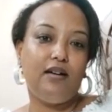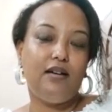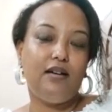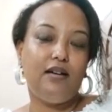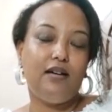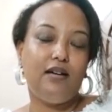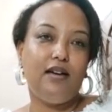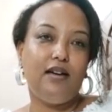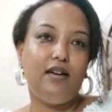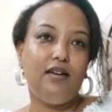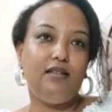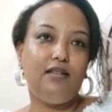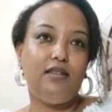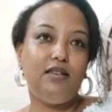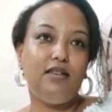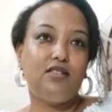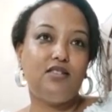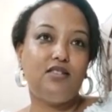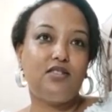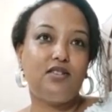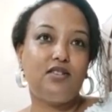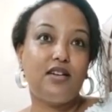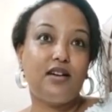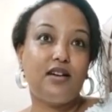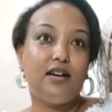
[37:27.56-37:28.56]
And these
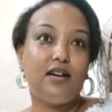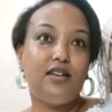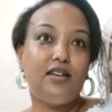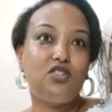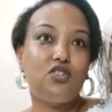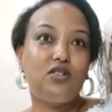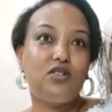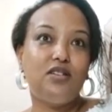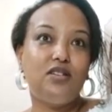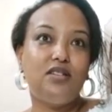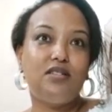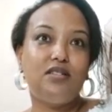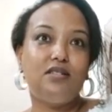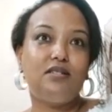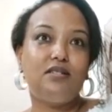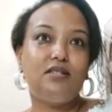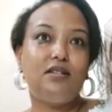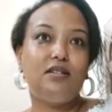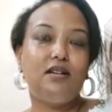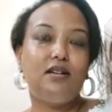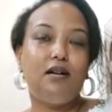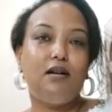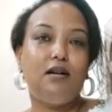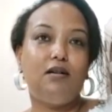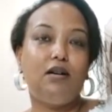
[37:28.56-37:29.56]
three countries
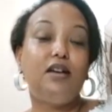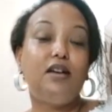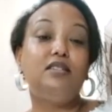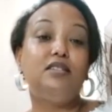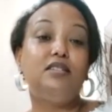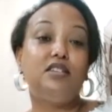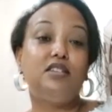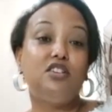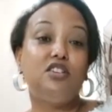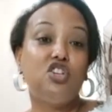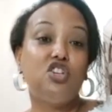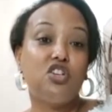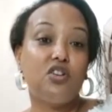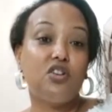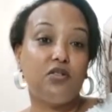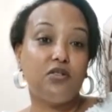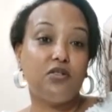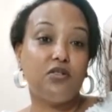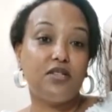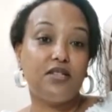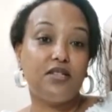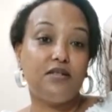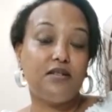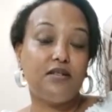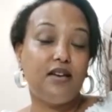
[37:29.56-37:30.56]
and
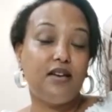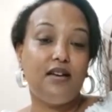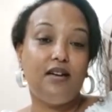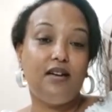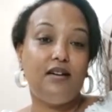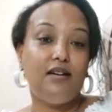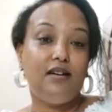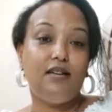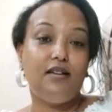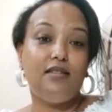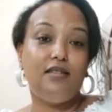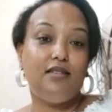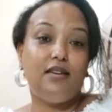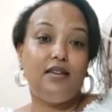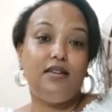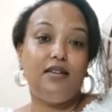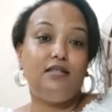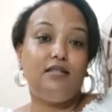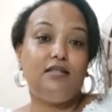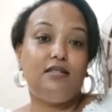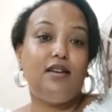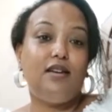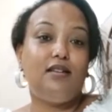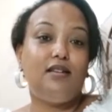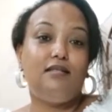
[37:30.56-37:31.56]
Seychelles,
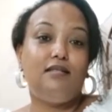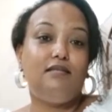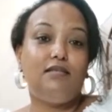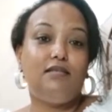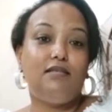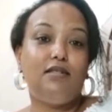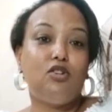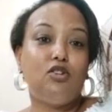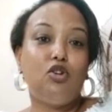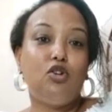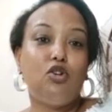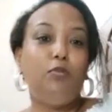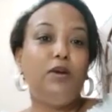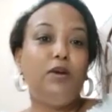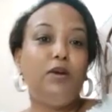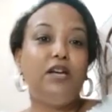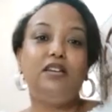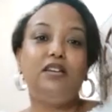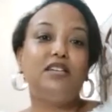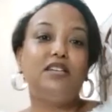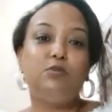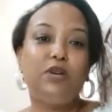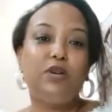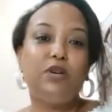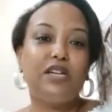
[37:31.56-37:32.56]
they nobody
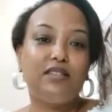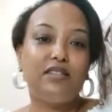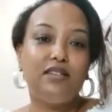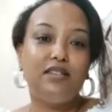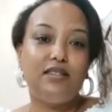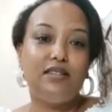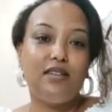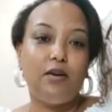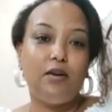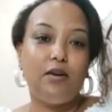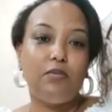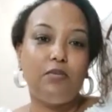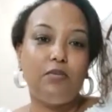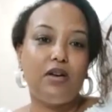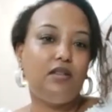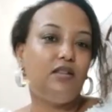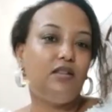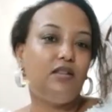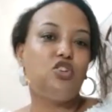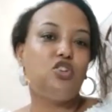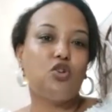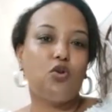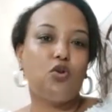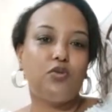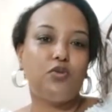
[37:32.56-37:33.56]
expected them and they
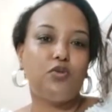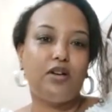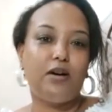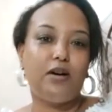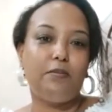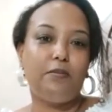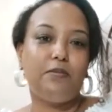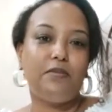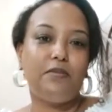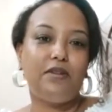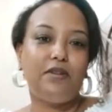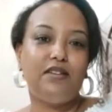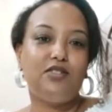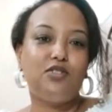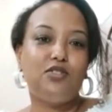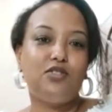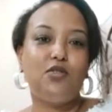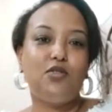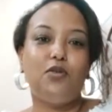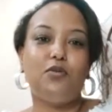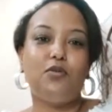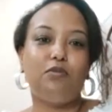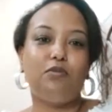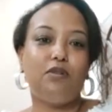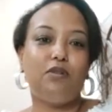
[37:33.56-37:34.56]
showed up.
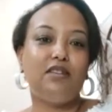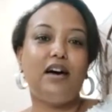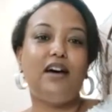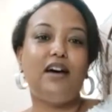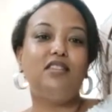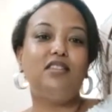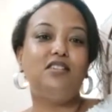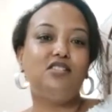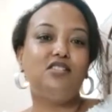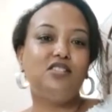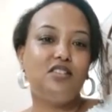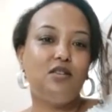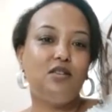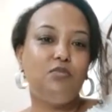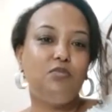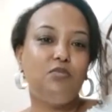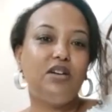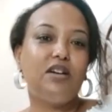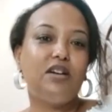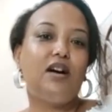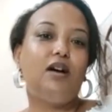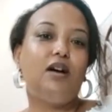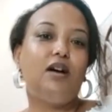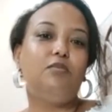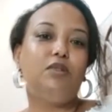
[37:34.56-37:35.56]
So the others, they've been
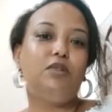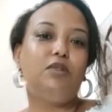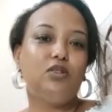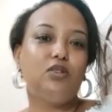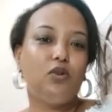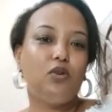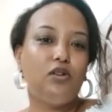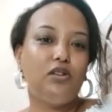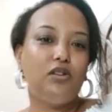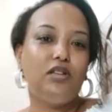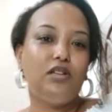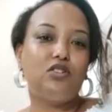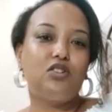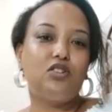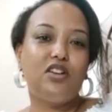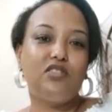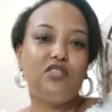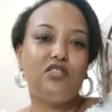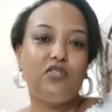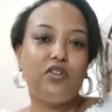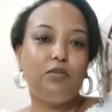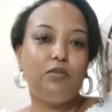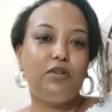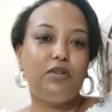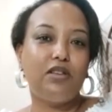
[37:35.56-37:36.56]
coming for all the trade
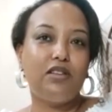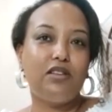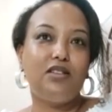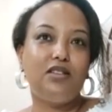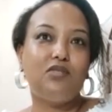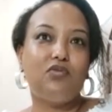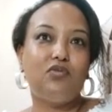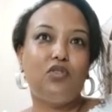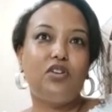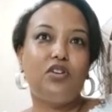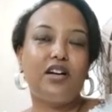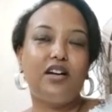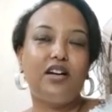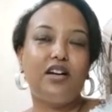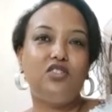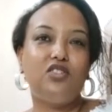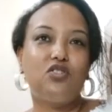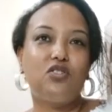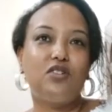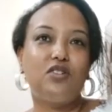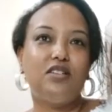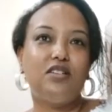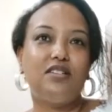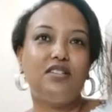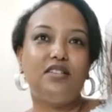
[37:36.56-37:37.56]
fair, but these four
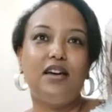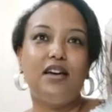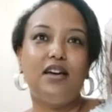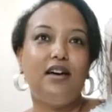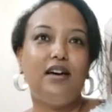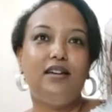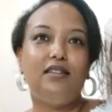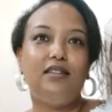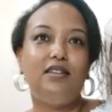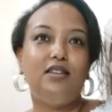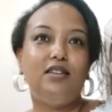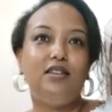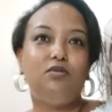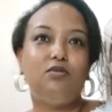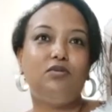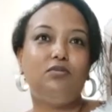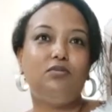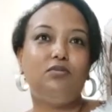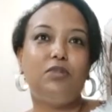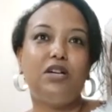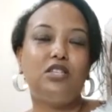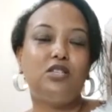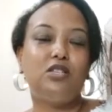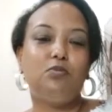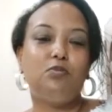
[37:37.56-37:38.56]
countries didn't
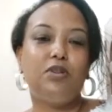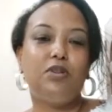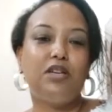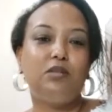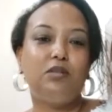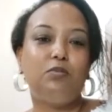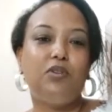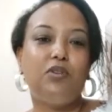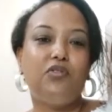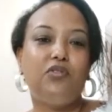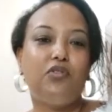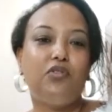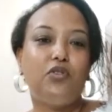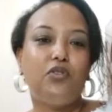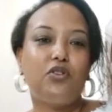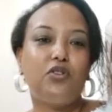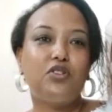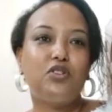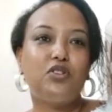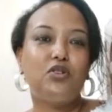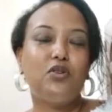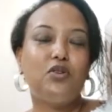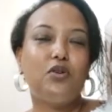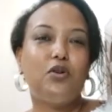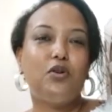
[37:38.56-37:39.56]
participate before.
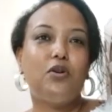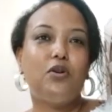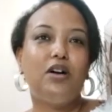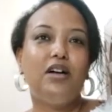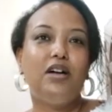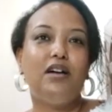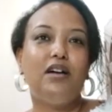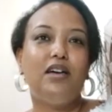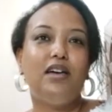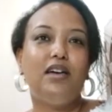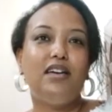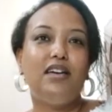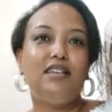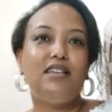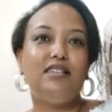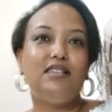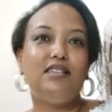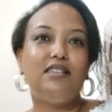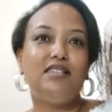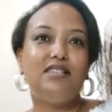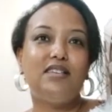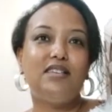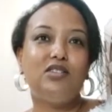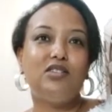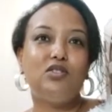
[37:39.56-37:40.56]
So
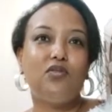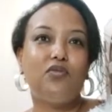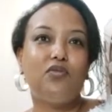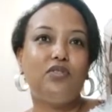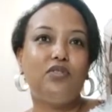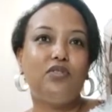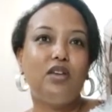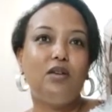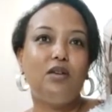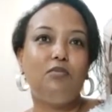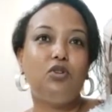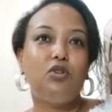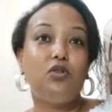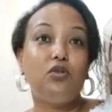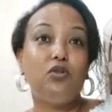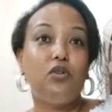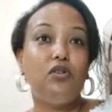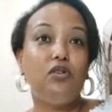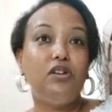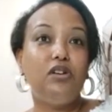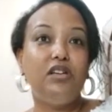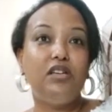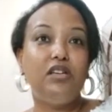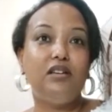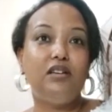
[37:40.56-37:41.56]
existence of them, not
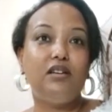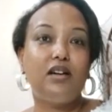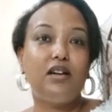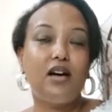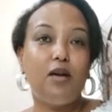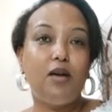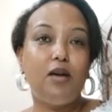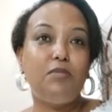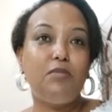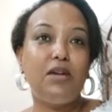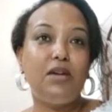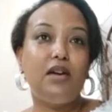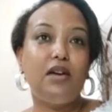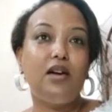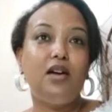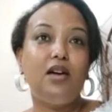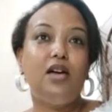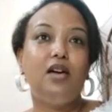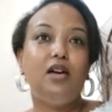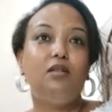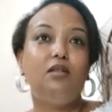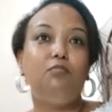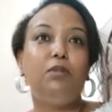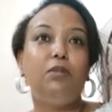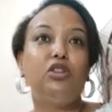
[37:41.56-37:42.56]
only coming,
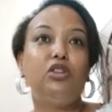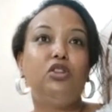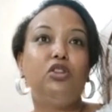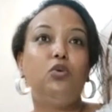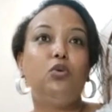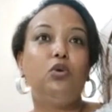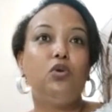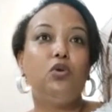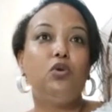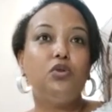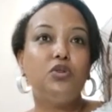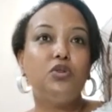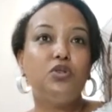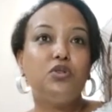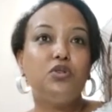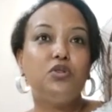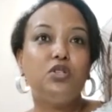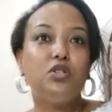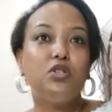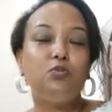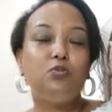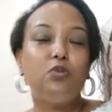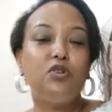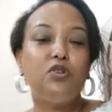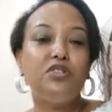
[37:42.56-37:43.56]
but they were also
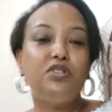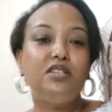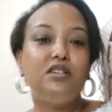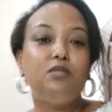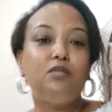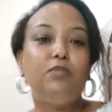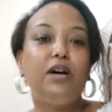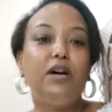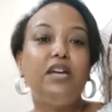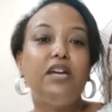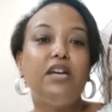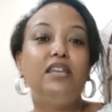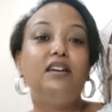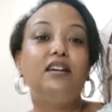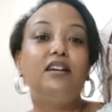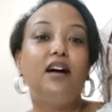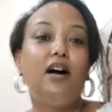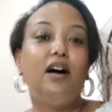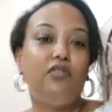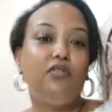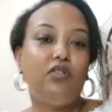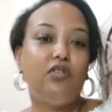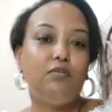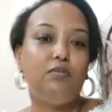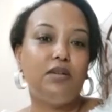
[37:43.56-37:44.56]
sponsored by their
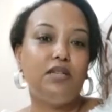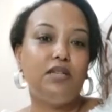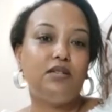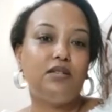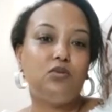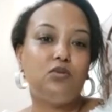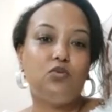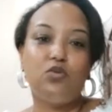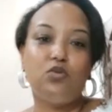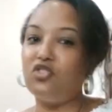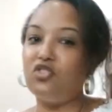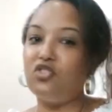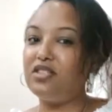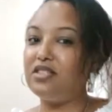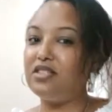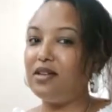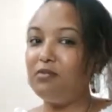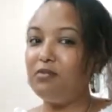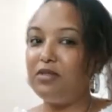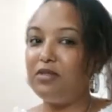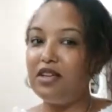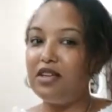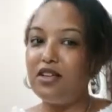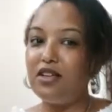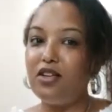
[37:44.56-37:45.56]
governments, which is
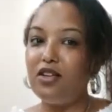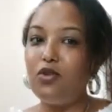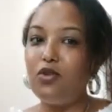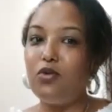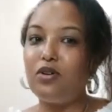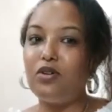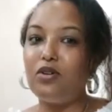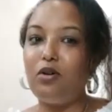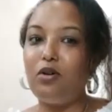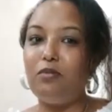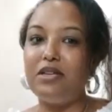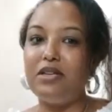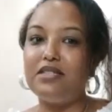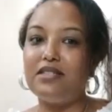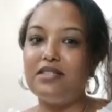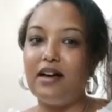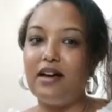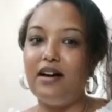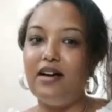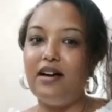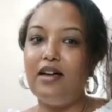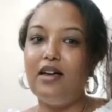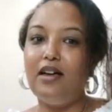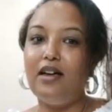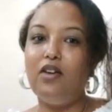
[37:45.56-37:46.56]
something new in COMESA.
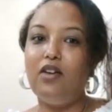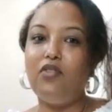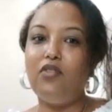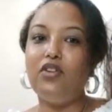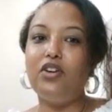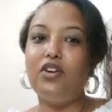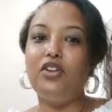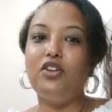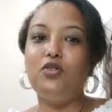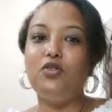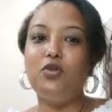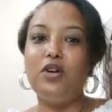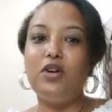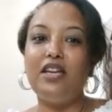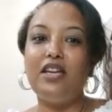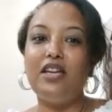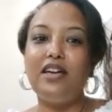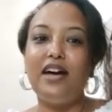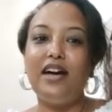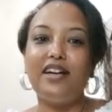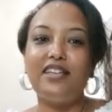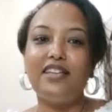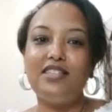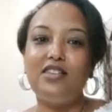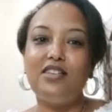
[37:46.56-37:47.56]
If you're gonna do any
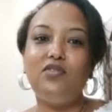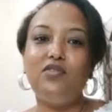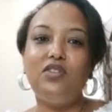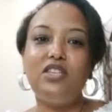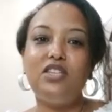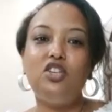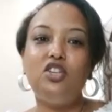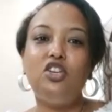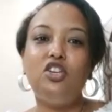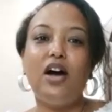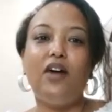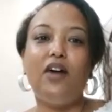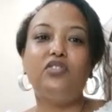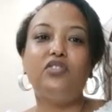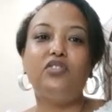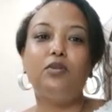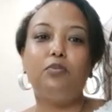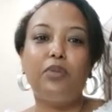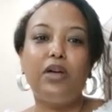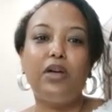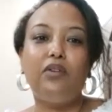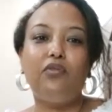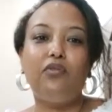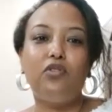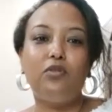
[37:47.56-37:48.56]
activity, you have to
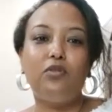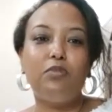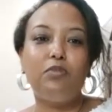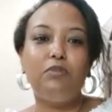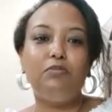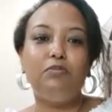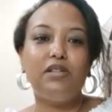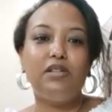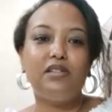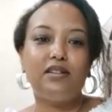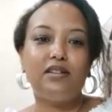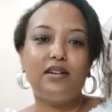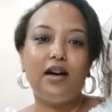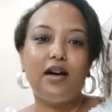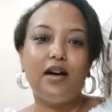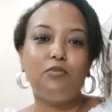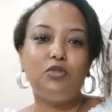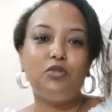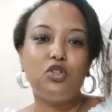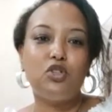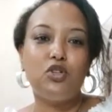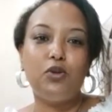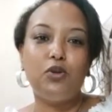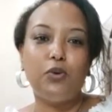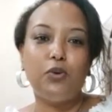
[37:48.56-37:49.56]
pay for people to come
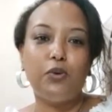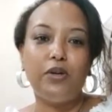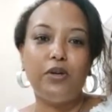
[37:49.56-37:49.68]
to you.